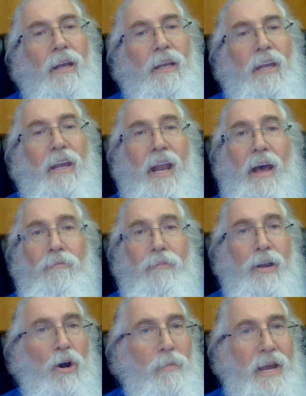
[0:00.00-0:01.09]
You can have
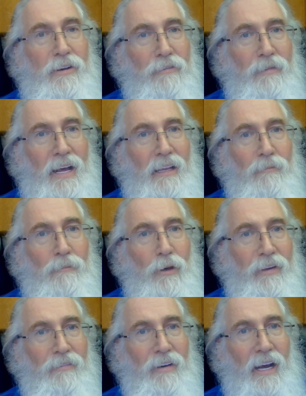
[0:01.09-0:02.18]
no major
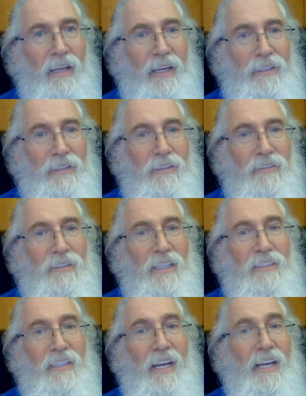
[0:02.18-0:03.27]
moving violations,
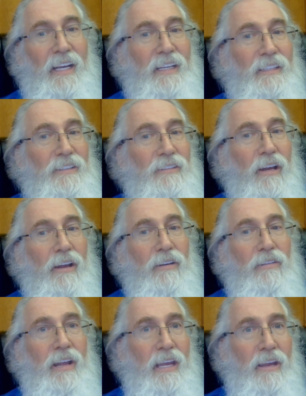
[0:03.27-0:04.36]
such as
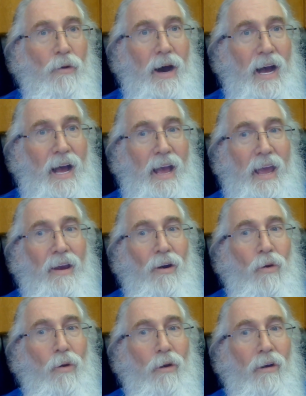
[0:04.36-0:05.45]
DUI
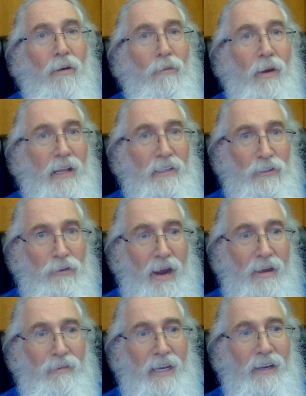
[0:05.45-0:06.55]
or reckless
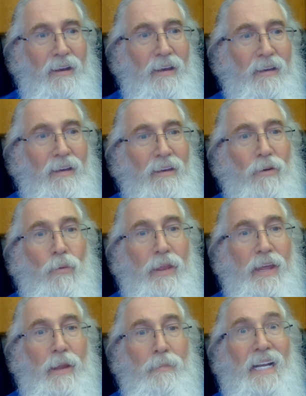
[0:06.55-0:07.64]
driving,
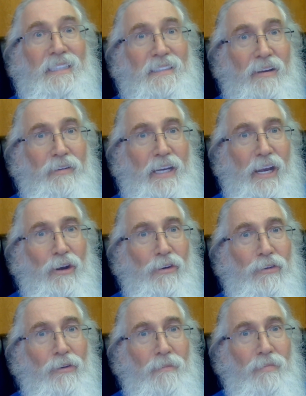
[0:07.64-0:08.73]
within the past 7
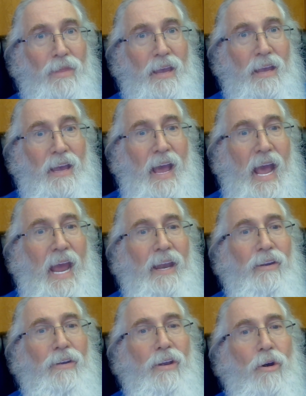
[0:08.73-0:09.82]
years.
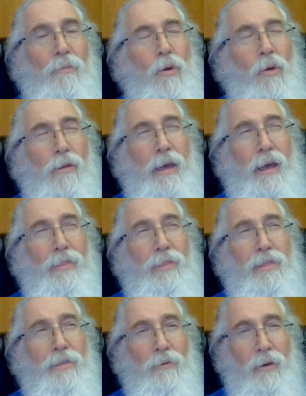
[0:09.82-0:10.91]
and no more than
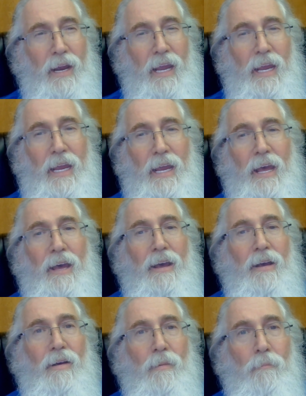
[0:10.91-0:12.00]
3
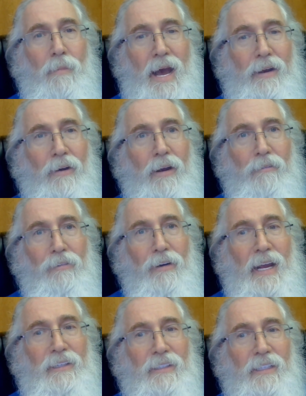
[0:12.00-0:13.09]
minor
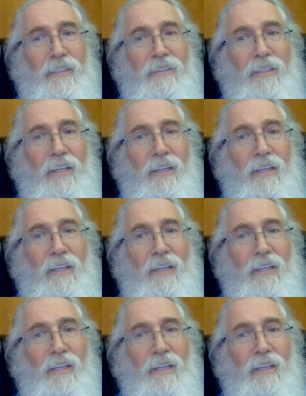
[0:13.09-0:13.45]
infractions,